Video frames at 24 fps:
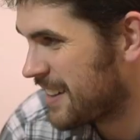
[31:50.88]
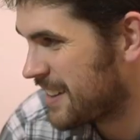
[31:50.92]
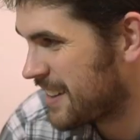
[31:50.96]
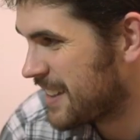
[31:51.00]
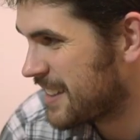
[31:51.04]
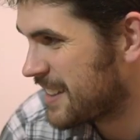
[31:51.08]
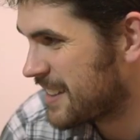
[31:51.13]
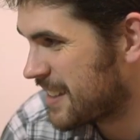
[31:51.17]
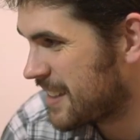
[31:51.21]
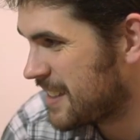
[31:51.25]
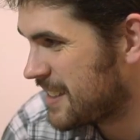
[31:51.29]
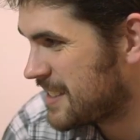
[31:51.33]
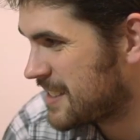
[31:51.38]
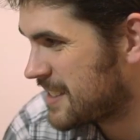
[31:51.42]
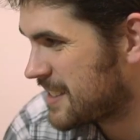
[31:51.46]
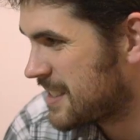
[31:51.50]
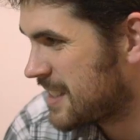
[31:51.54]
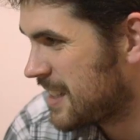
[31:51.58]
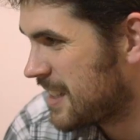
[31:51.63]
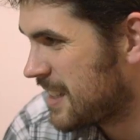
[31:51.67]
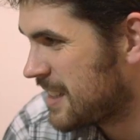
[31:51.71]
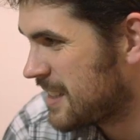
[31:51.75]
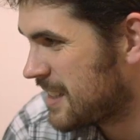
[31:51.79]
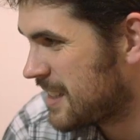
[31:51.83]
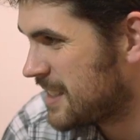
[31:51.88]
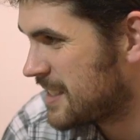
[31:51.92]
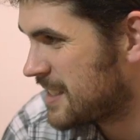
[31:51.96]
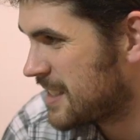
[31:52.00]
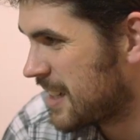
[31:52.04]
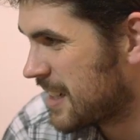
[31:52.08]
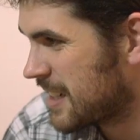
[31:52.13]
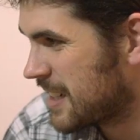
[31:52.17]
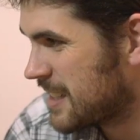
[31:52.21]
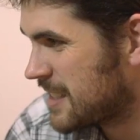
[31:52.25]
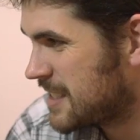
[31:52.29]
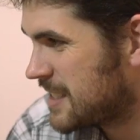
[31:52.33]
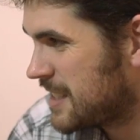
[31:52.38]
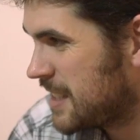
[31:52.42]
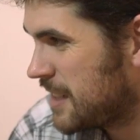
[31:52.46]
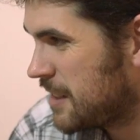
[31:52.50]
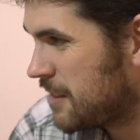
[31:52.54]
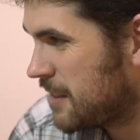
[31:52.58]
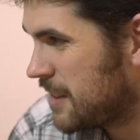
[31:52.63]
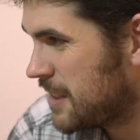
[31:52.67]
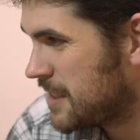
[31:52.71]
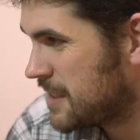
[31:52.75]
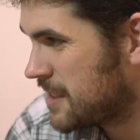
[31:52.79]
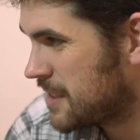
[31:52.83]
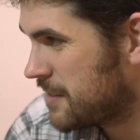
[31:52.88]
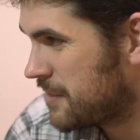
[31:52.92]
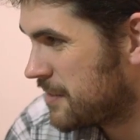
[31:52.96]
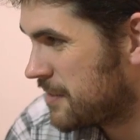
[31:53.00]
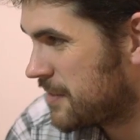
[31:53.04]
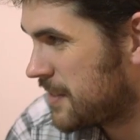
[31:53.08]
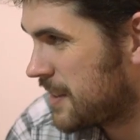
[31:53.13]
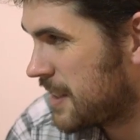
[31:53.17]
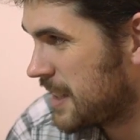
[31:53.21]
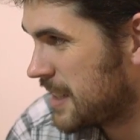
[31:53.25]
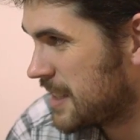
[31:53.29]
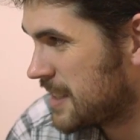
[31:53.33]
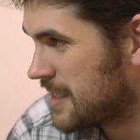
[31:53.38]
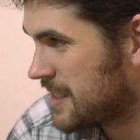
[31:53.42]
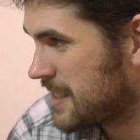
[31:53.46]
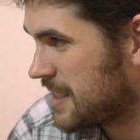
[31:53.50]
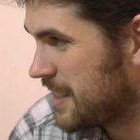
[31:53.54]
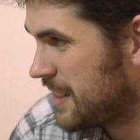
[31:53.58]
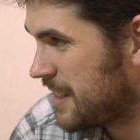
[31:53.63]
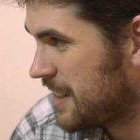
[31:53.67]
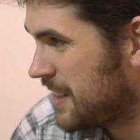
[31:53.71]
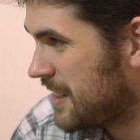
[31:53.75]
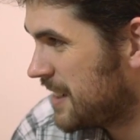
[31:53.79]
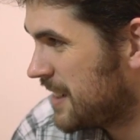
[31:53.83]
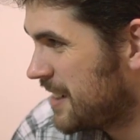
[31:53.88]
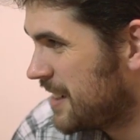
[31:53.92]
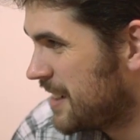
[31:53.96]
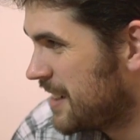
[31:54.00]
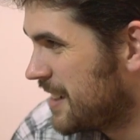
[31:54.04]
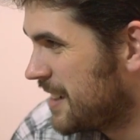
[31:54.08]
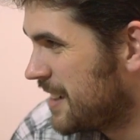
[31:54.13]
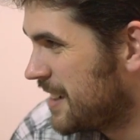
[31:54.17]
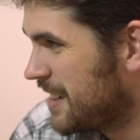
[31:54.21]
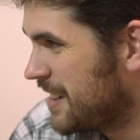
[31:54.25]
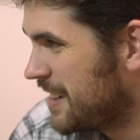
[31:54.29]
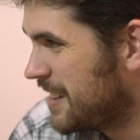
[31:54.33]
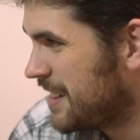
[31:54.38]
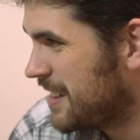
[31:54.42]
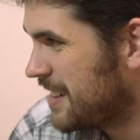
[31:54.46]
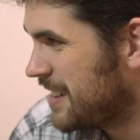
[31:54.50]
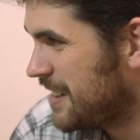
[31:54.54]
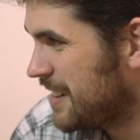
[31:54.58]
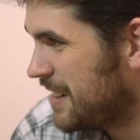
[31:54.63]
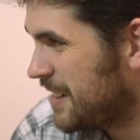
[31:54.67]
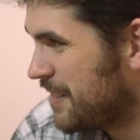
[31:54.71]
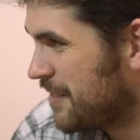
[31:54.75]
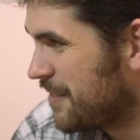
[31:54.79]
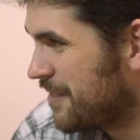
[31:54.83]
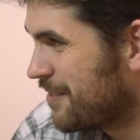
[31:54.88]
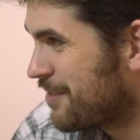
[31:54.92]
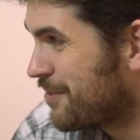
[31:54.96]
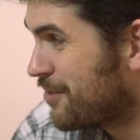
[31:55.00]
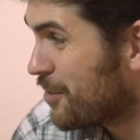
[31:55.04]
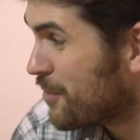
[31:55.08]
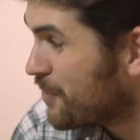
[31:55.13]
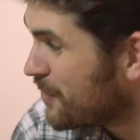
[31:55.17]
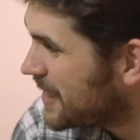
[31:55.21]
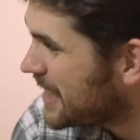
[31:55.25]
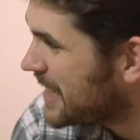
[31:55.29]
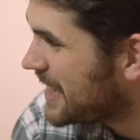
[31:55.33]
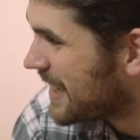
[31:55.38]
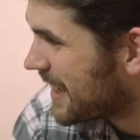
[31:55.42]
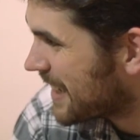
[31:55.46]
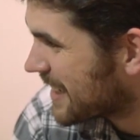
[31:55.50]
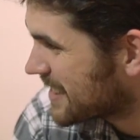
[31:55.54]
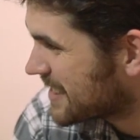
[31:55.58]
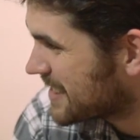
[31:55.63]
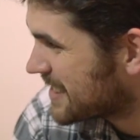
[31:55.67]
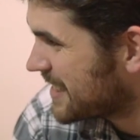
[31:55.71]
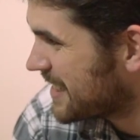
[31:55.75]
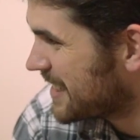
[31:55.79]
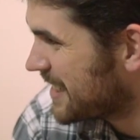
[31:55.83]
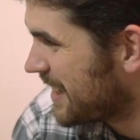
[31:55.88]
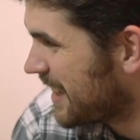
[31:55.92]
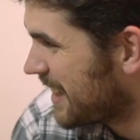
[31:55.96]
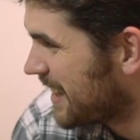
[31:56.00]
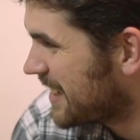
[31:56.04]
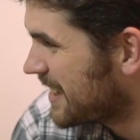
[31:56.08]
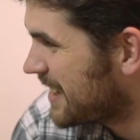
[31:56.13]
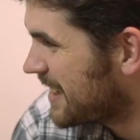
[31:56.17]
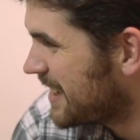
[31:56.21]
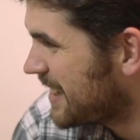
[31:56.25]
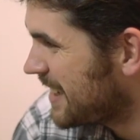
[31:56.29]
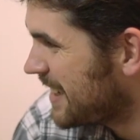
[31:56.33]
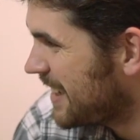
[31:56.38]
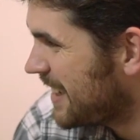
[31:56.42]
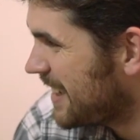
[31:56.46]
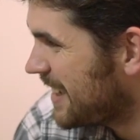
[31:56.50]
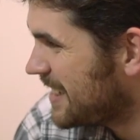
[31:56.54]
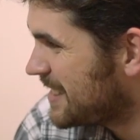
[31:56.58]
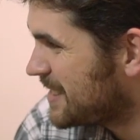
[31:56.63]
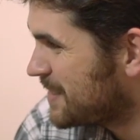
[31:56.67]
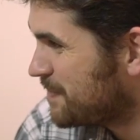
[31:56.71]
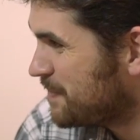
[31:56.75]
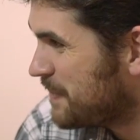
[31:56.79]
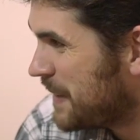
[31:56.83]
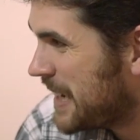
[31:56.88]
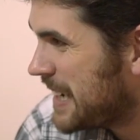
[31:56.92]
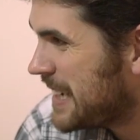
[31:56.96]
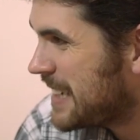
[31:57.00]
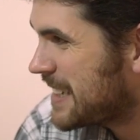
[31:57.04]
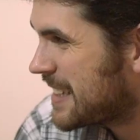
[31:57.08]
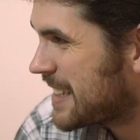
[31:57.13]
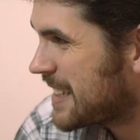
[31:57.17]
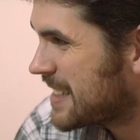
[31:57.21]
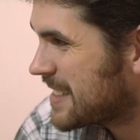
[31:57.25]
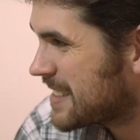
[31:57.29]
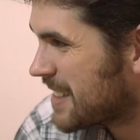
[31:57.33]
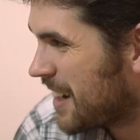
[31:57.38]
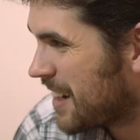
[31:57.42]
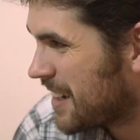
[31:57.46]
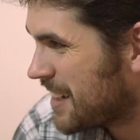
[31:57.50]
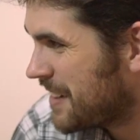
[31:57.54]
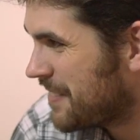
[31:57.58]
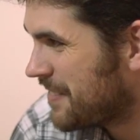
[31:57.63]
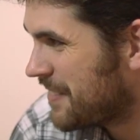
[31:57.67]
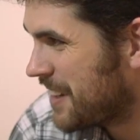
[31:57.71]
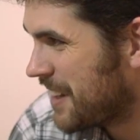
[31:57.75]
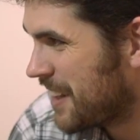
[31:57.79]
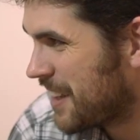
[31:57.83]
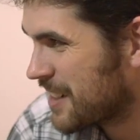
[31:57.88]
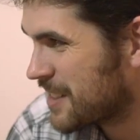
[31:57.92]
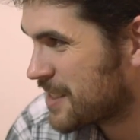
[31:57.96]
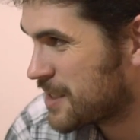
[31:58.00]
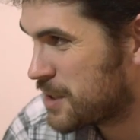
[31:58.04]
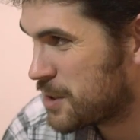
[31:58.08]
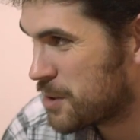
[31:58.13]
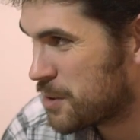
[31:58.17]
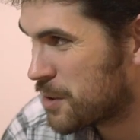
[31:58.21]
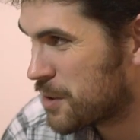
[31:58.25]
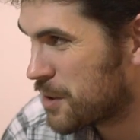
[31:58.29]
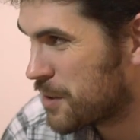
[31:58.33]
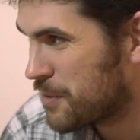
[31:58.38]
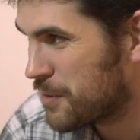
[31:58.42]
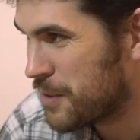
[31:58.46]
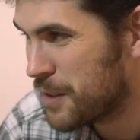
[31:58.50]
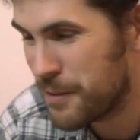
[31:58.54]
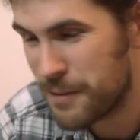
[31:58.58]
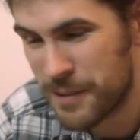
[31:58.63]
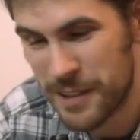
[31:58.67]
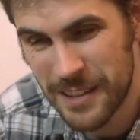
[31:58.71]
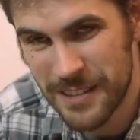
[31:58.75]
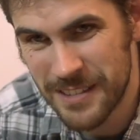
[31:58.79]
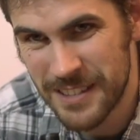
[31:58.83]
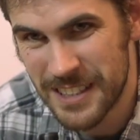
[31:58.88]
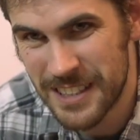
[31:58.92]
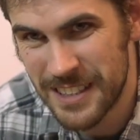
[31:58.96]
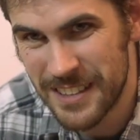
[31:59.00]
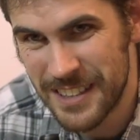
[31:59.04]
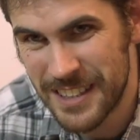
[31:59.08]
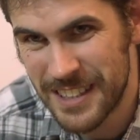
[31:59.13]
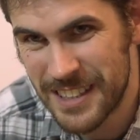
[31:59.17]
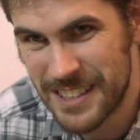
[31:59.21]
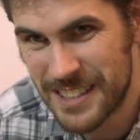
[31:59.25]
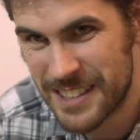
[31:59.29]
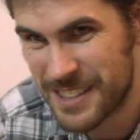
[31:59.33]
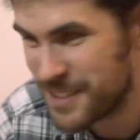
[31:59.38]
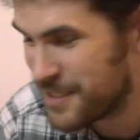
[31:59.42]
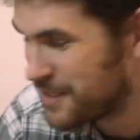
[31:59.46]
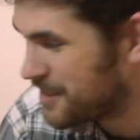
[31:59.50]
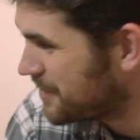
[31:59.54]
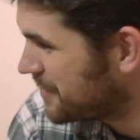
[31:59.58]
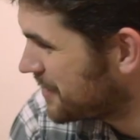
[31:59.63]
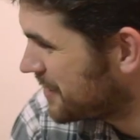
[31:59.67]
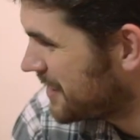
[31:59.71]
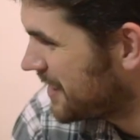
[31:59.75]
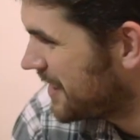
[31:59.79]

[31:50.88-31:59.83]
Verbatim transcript: think there's there's like a series of things that are, you know, for me actually like it's made thing. I never liked geography when I was going to school.